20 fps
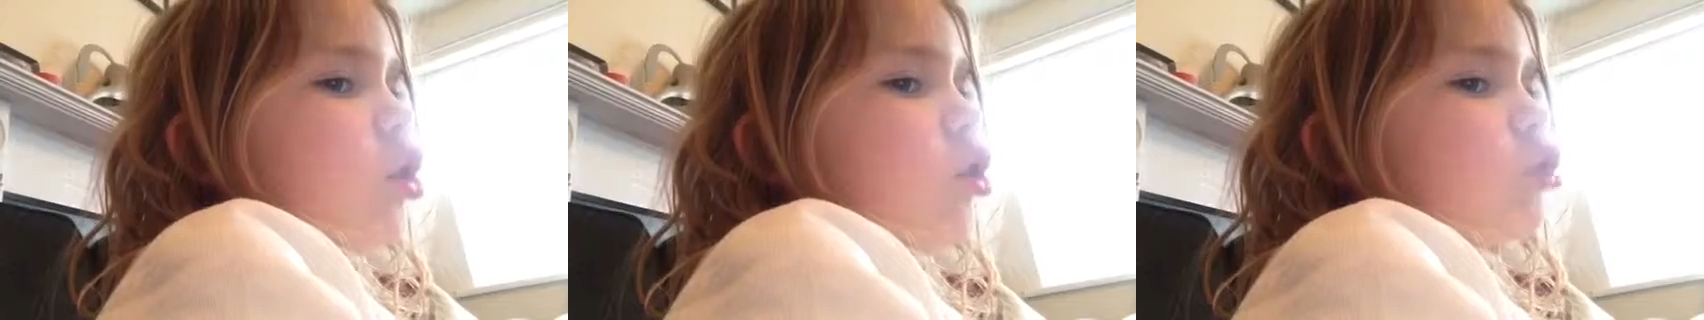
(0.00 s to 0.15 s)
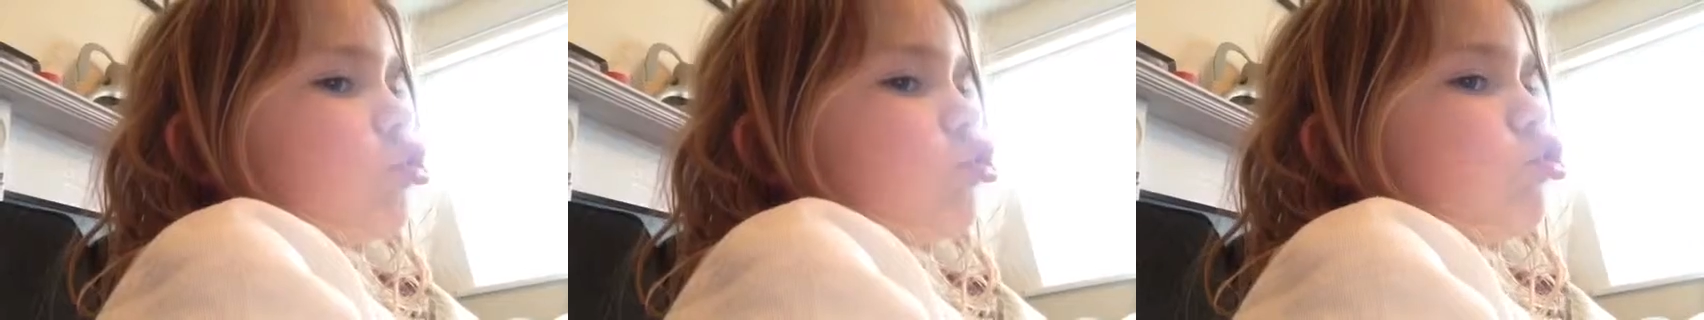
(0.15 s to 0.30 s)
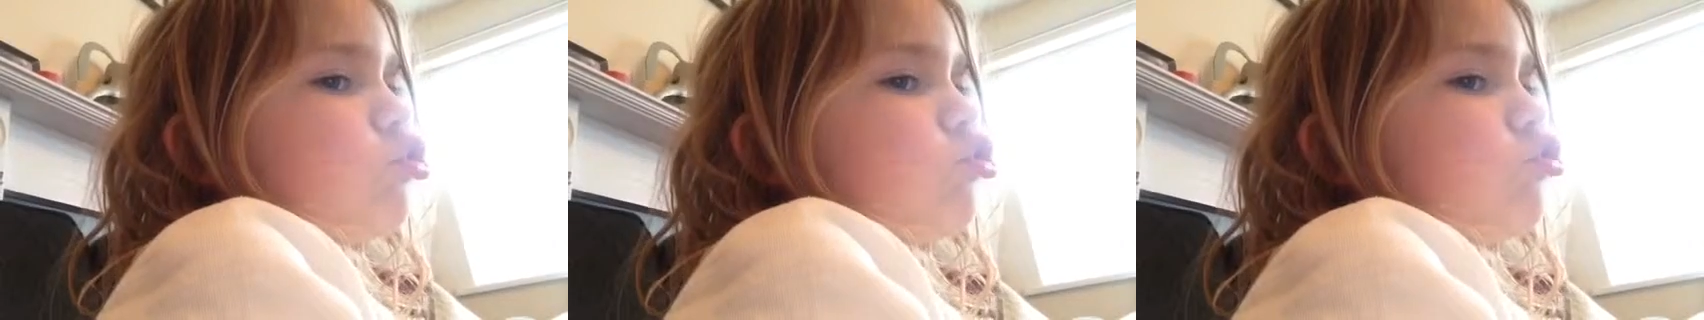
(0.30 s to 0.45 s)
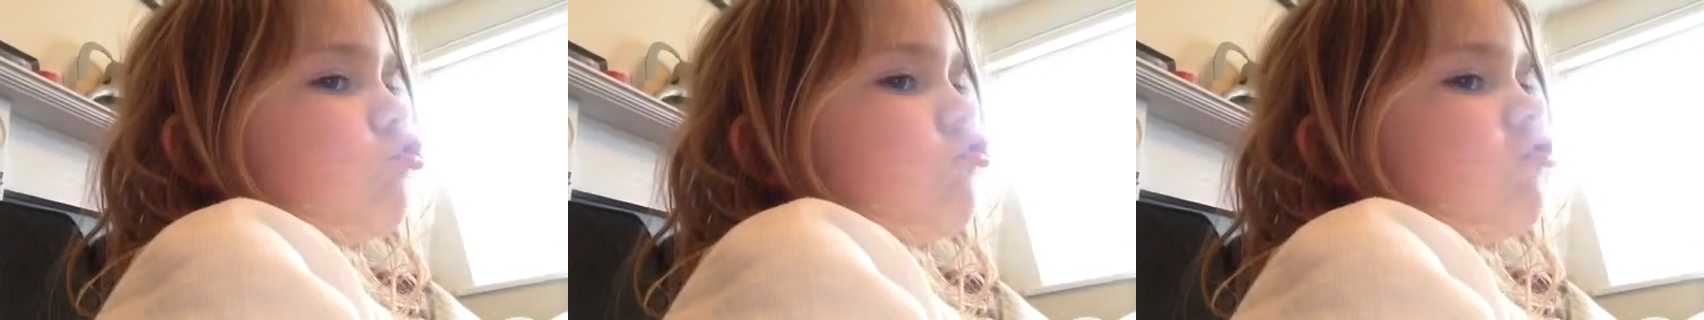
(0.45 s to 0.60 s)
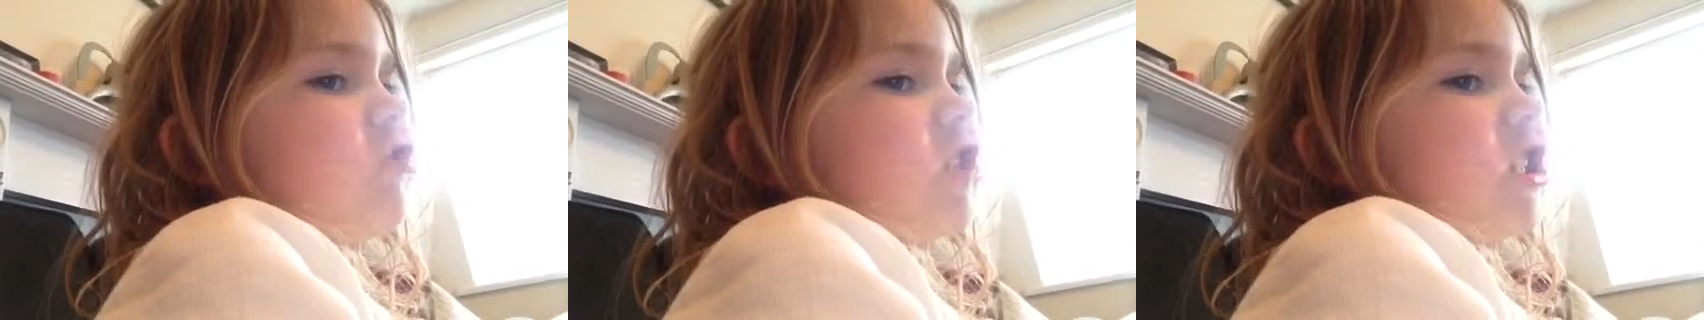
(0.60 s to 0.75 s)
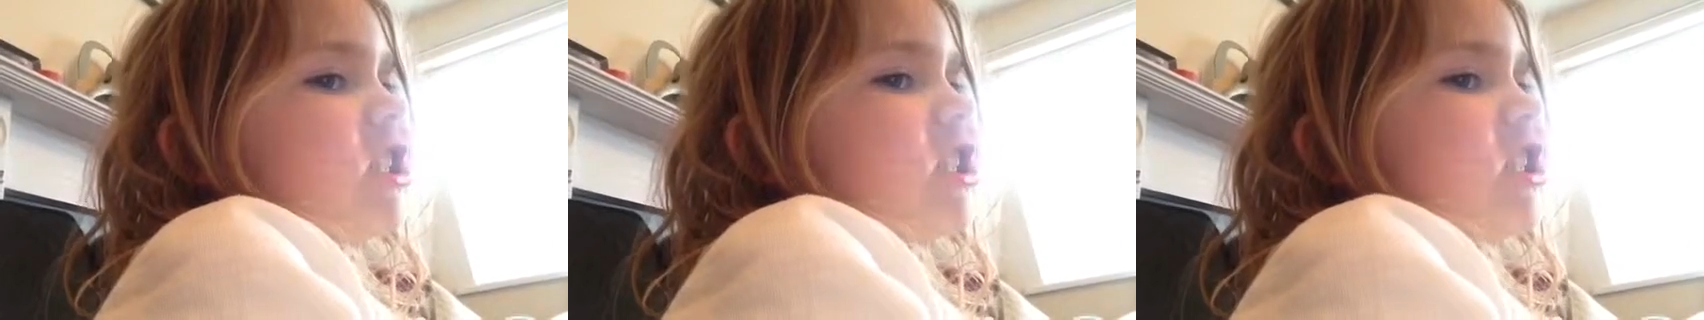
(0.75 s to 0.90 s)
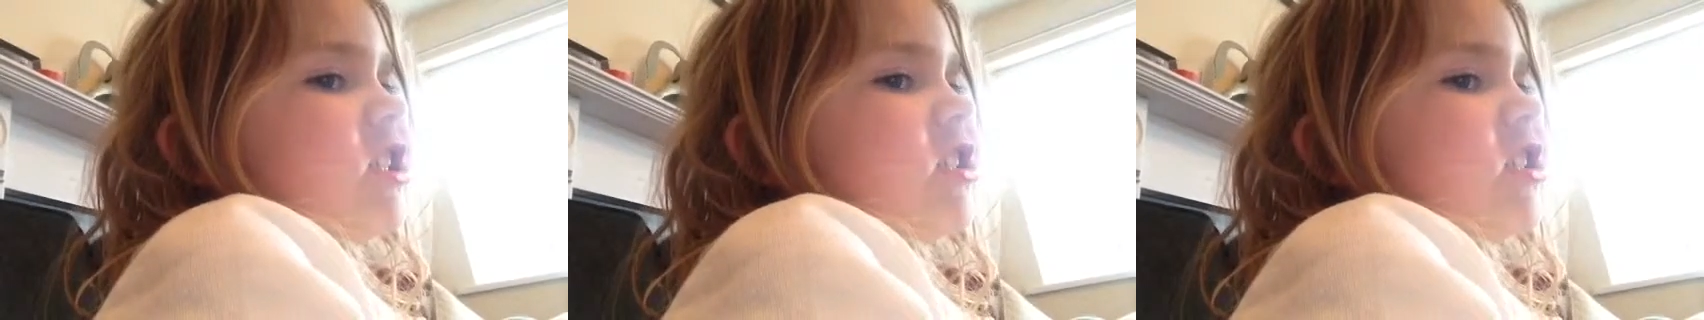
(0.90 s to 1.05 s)
lots of
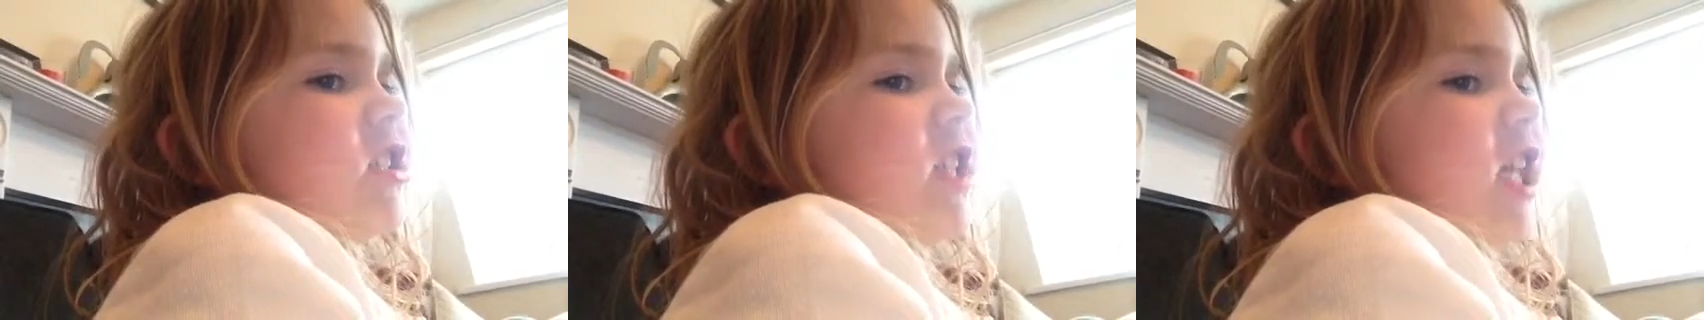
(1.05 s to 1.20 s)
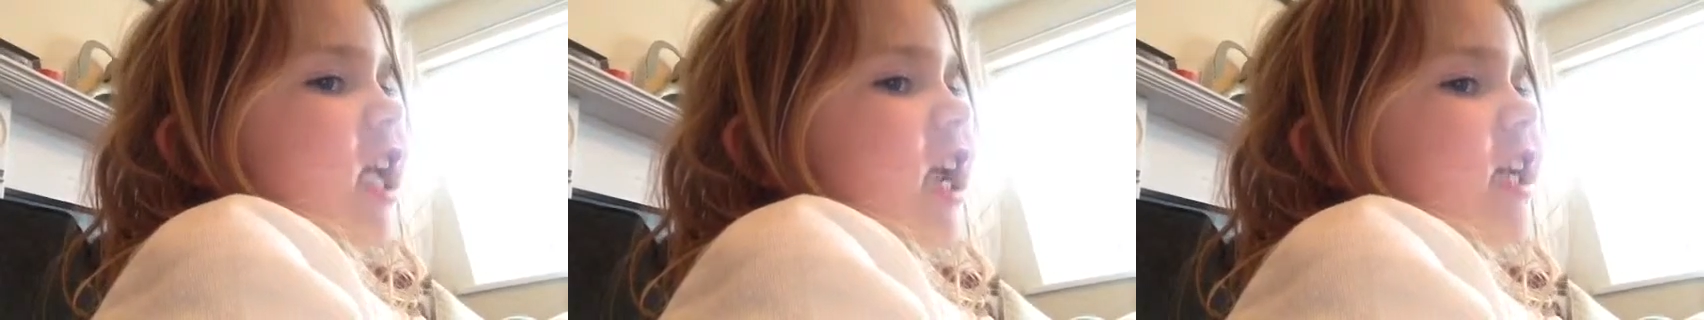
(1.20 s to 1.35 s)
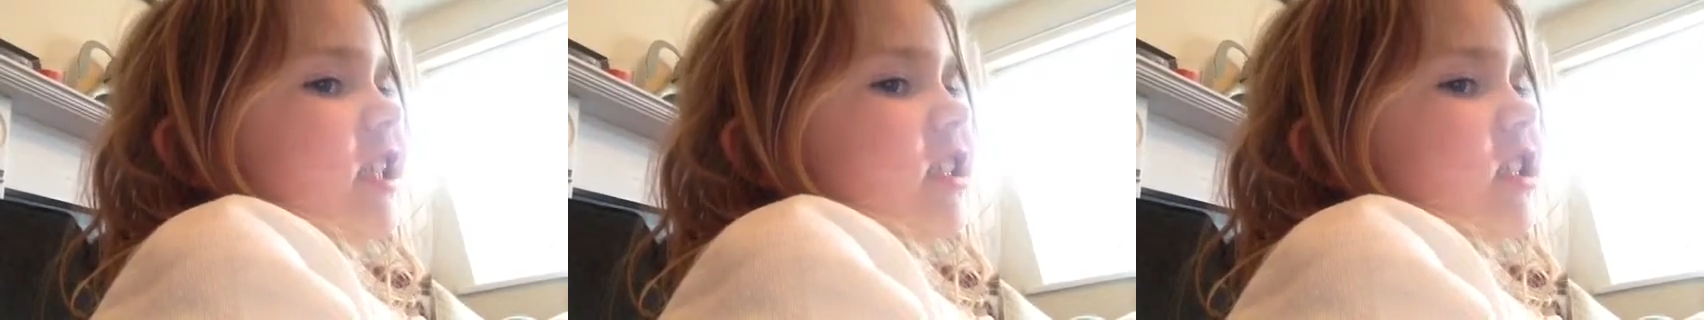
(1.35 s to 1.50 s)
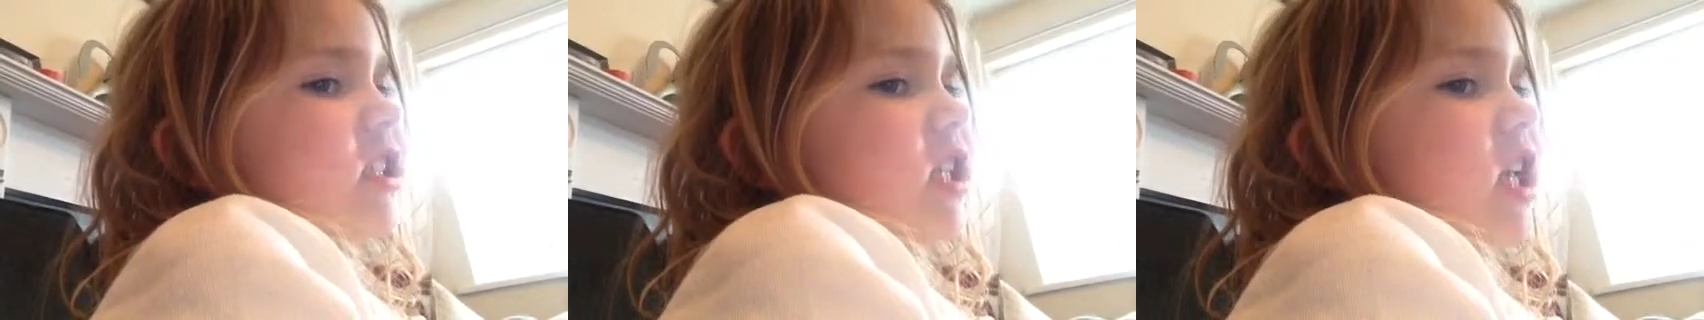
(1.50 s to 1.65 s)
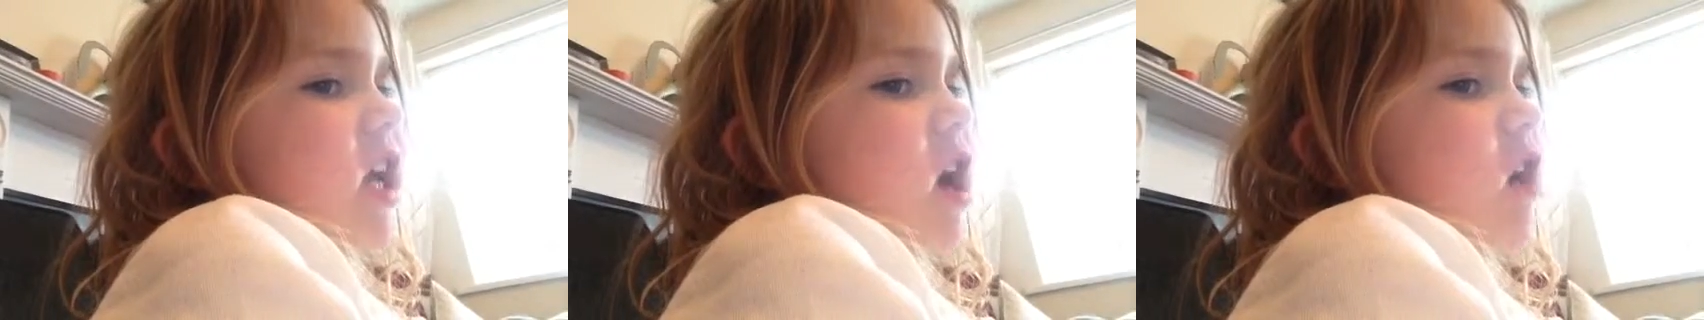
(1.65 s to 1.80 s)
things,